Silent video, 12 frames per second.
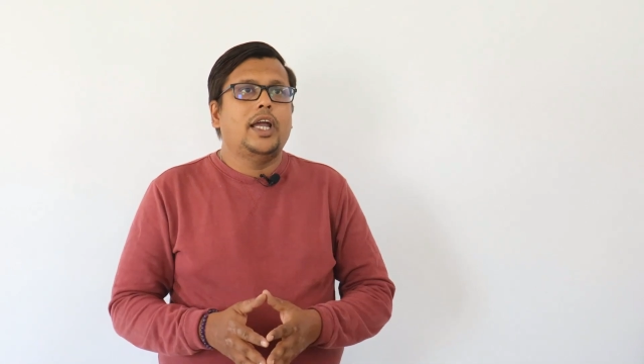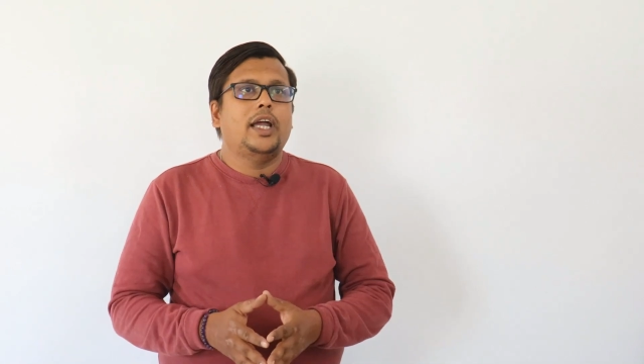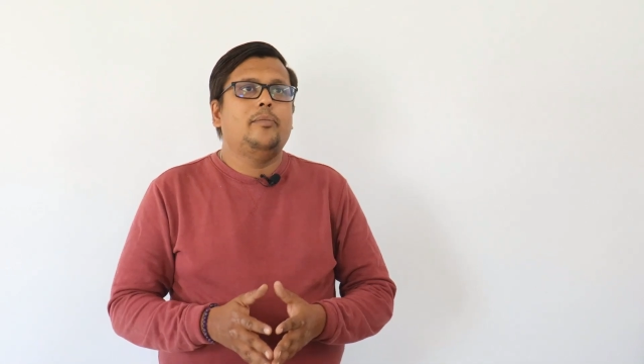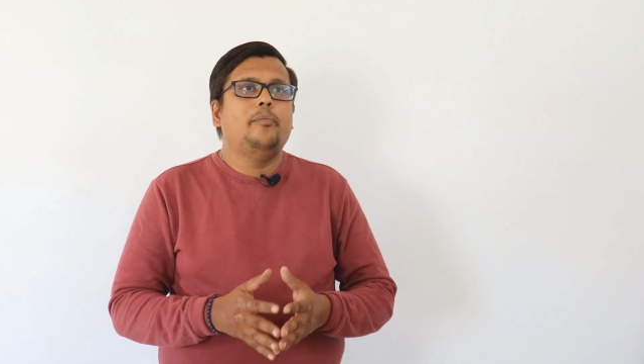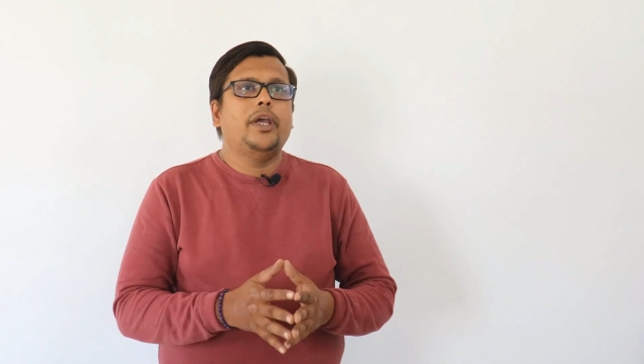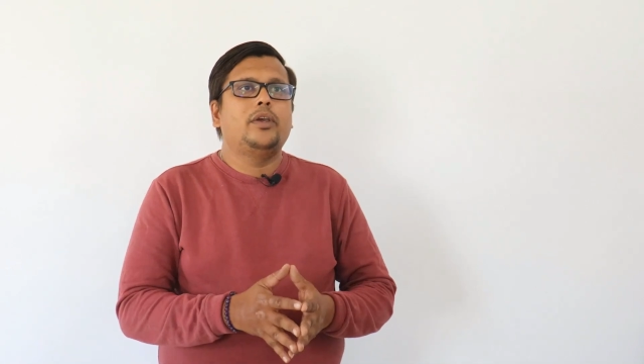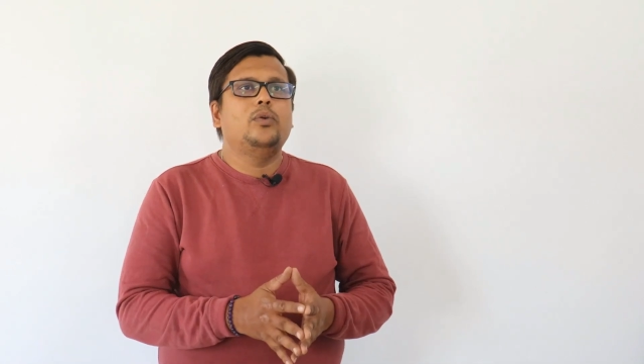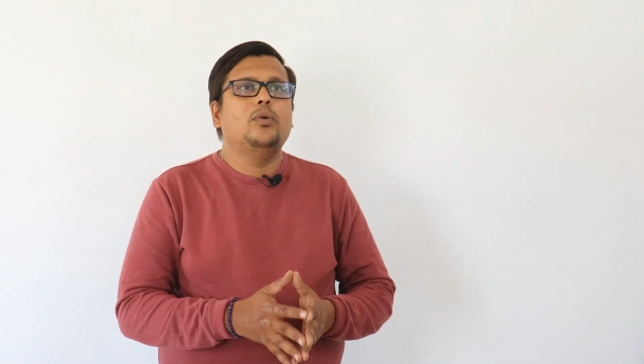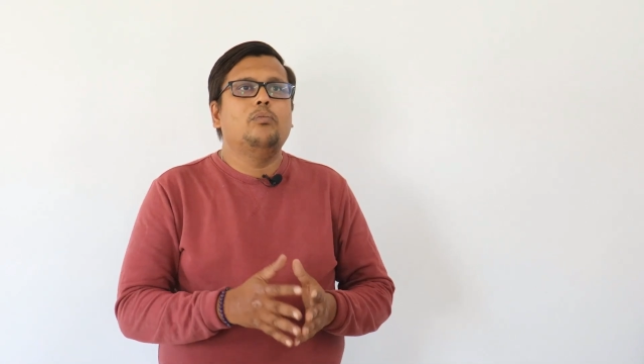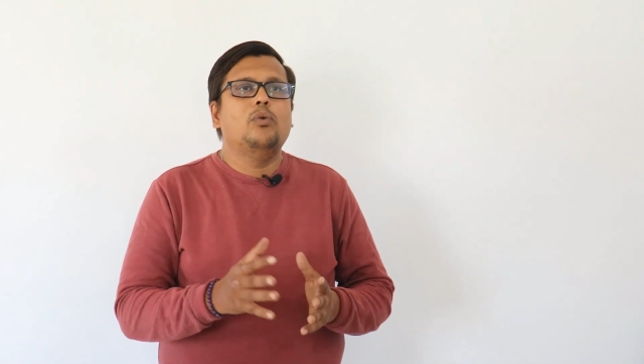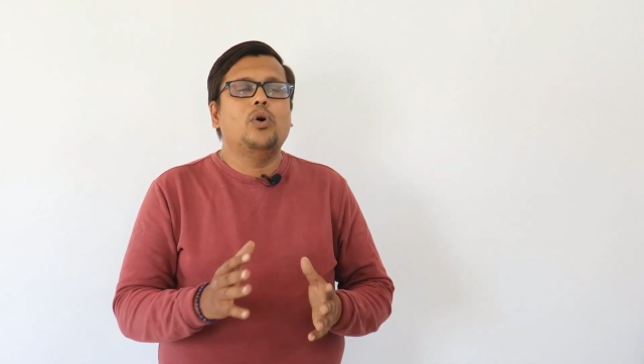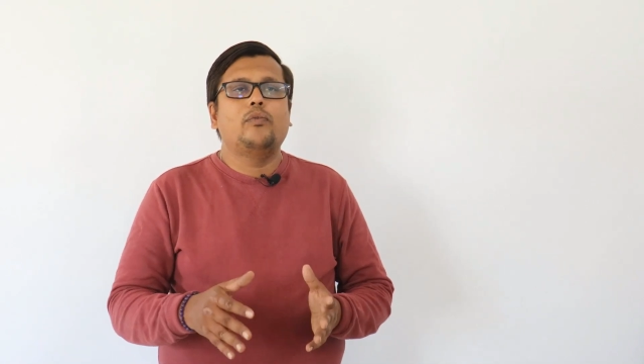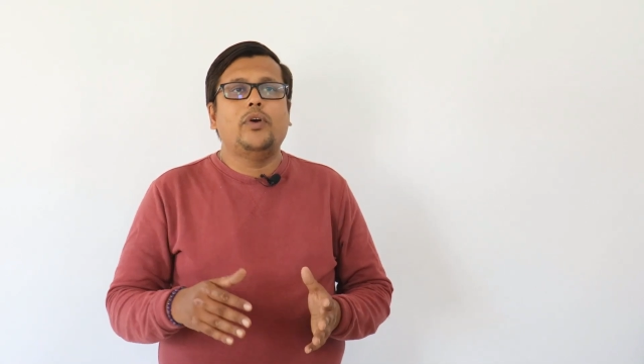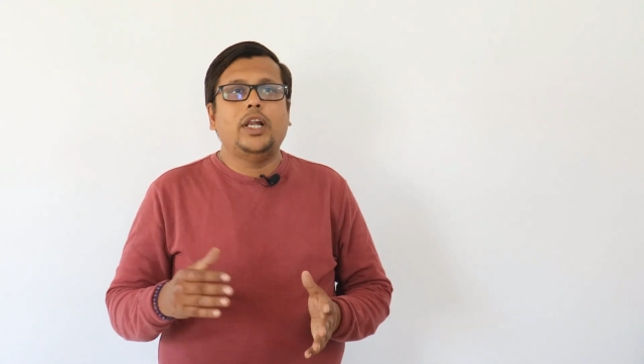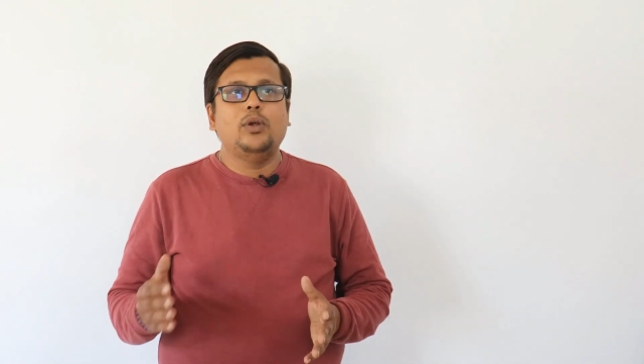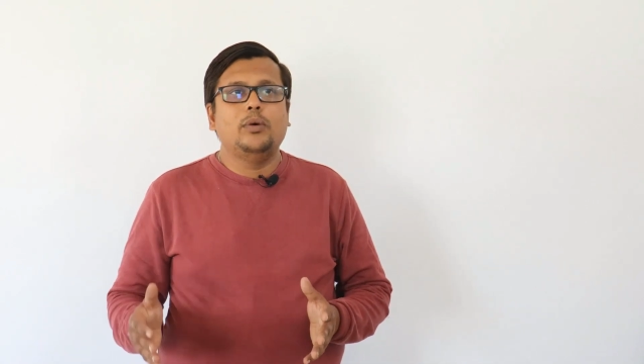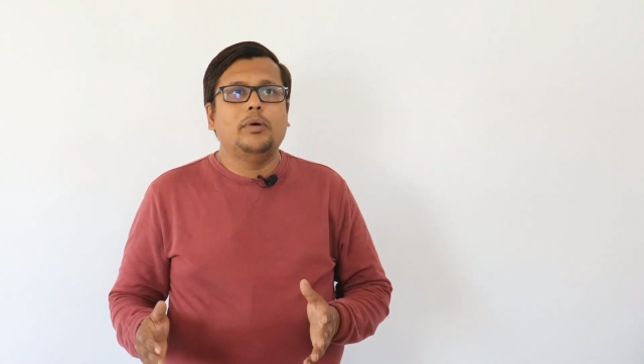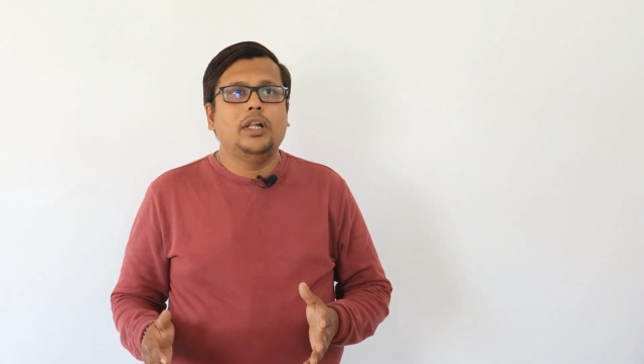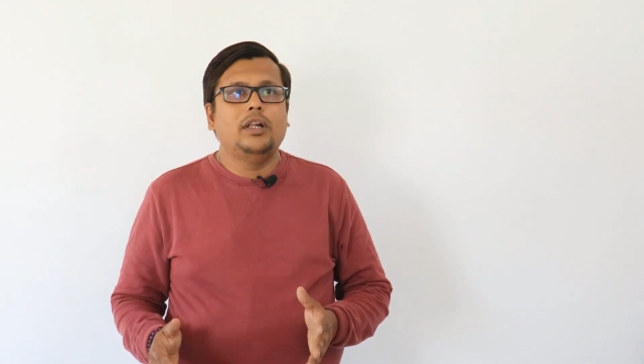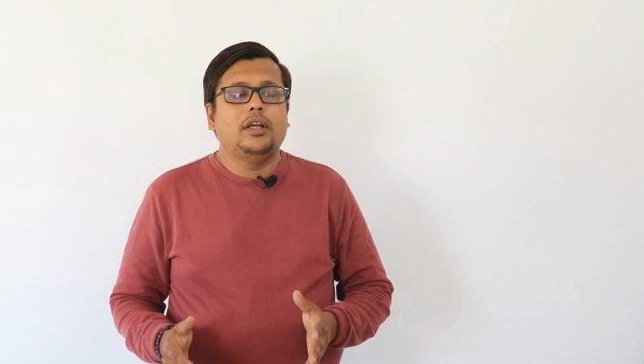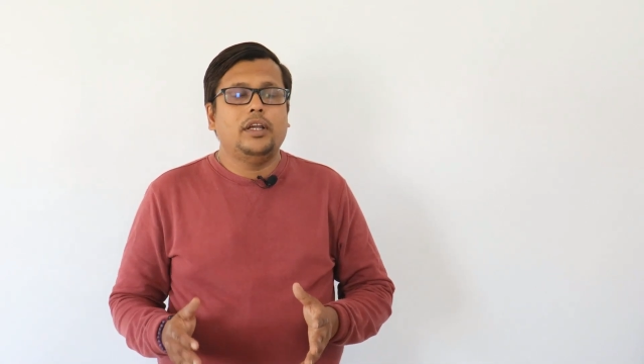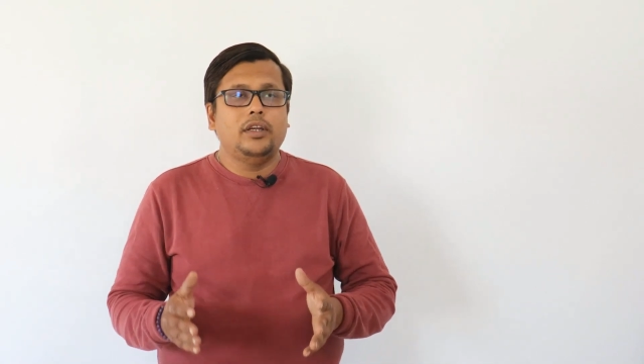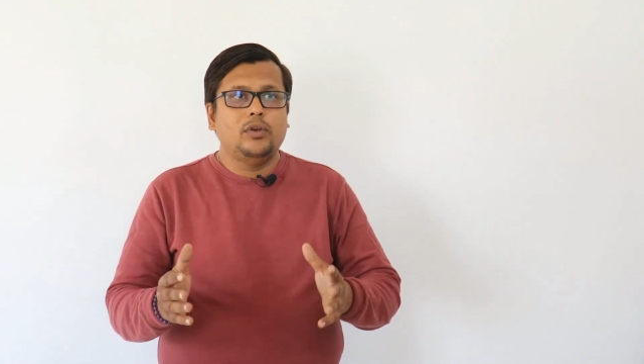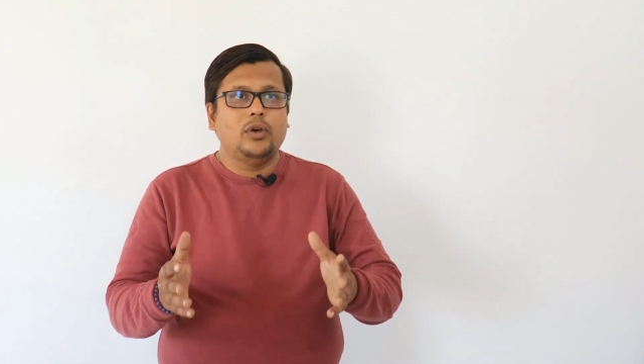and make you more valuable
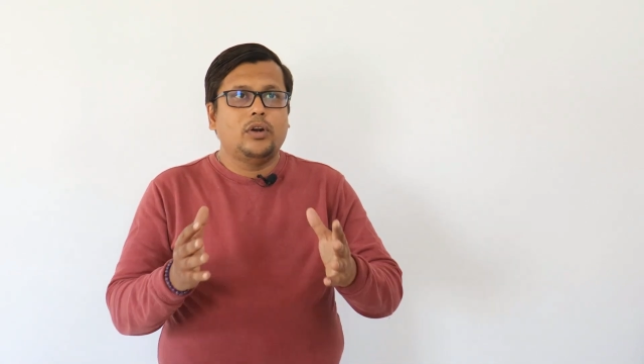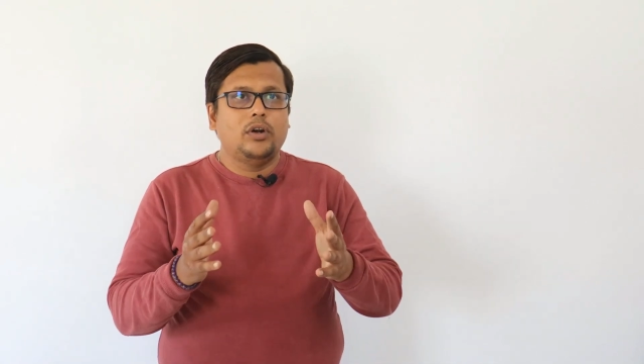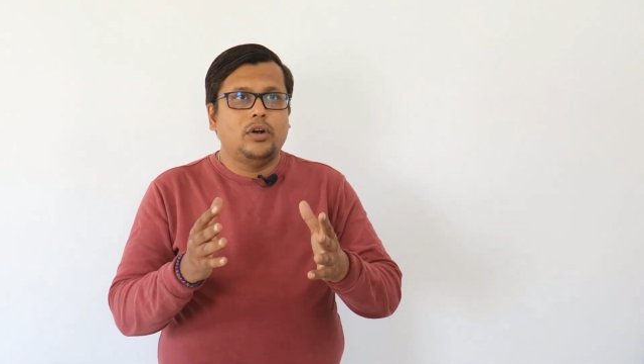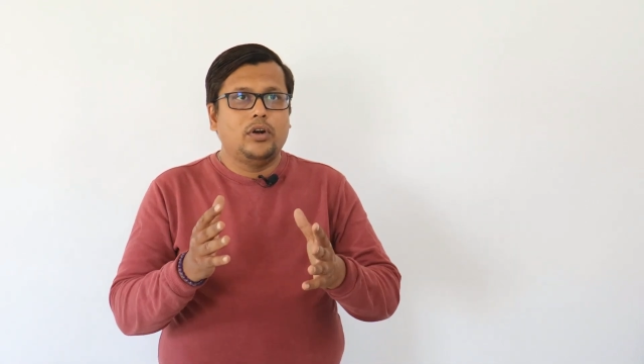in your